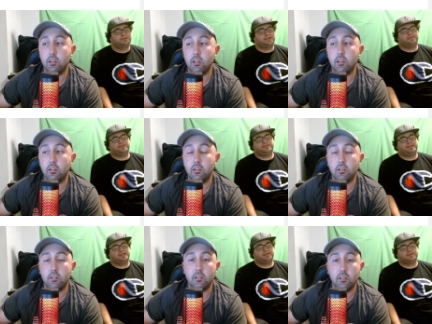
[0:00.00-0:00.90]
Even if
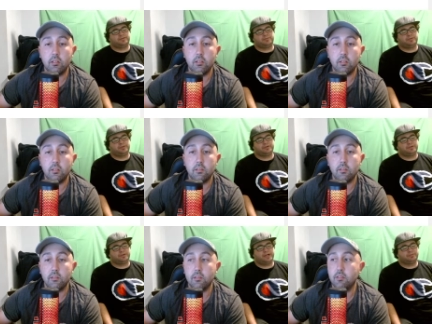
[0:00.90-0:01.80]
he is a superior
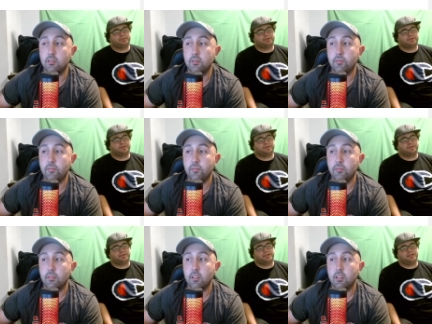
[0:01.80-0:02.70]
grappler, you
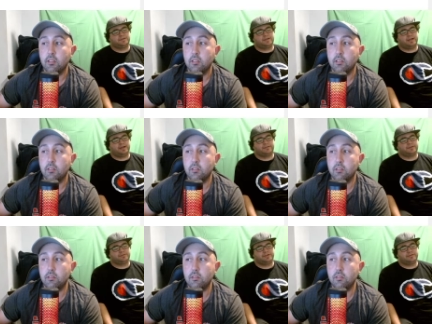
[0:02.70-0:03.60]
still need to have
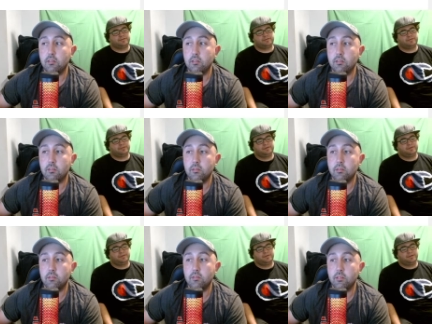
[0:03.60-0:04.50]
at least
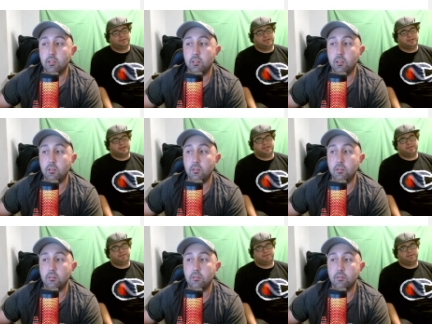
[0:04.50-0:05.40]
an
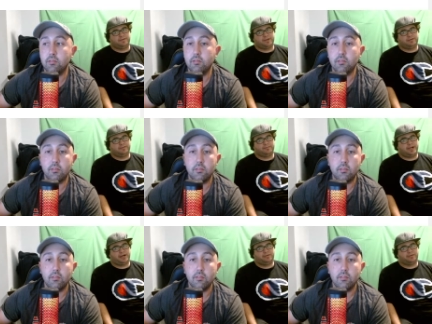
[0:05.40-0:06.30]
even amount of
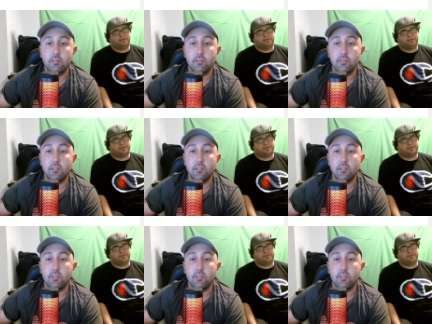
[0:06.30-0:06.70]
power or